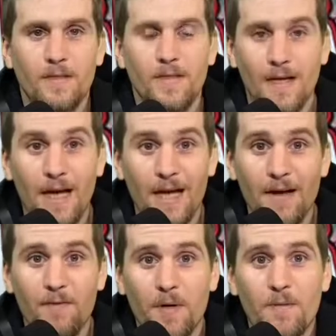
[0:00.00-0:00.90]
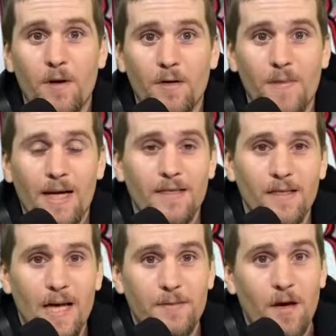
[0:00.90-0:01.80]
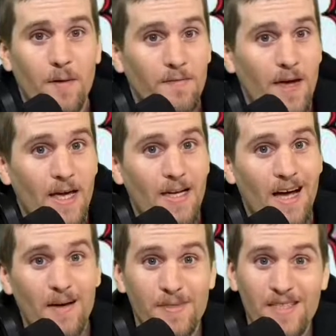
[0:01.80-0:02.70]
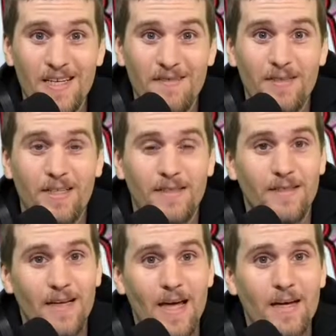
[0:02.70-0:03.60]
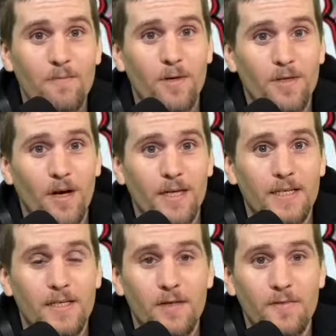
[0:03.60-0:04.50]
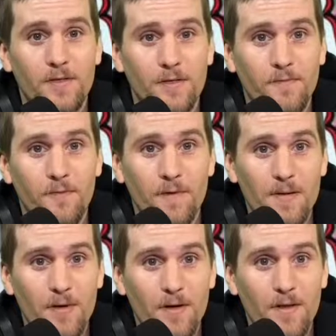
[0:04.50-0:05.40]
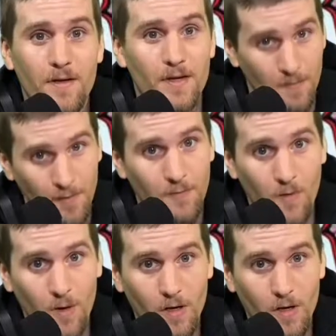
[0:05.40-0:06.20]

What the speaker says: Hey everybody, welcome back to Lapsed Comic Fan. I'm Steve, and today we're talking Silver Surfer Rebirth number 4.